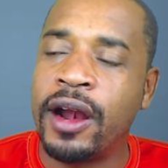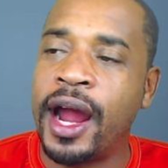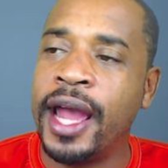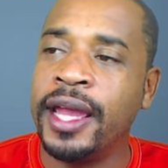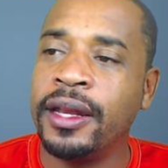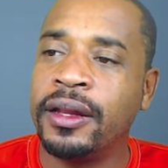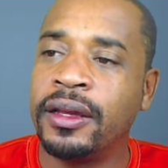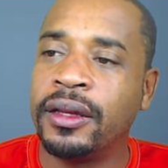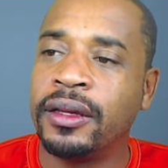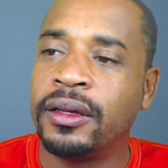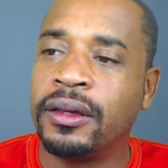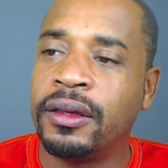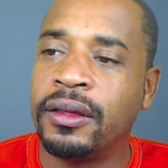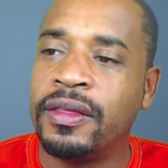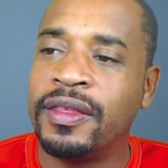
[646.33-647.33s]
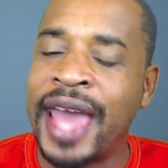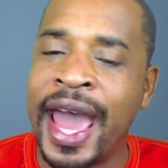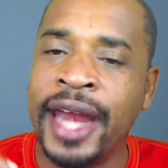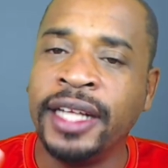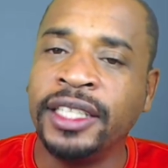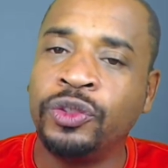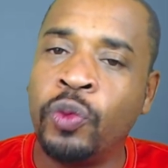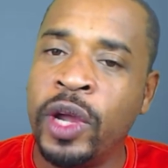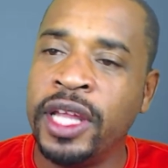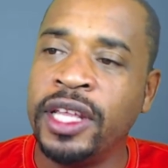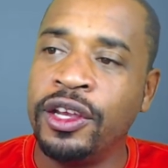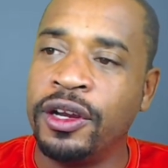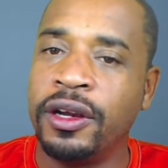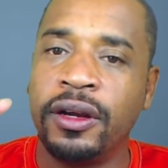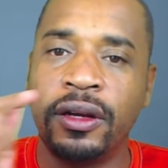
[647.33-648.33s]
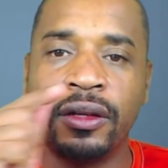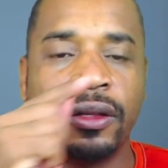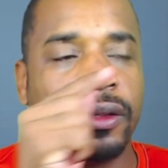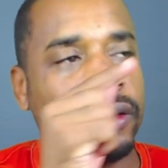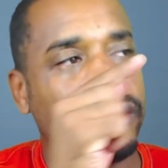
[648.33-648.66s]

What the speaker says: Right? That's when you're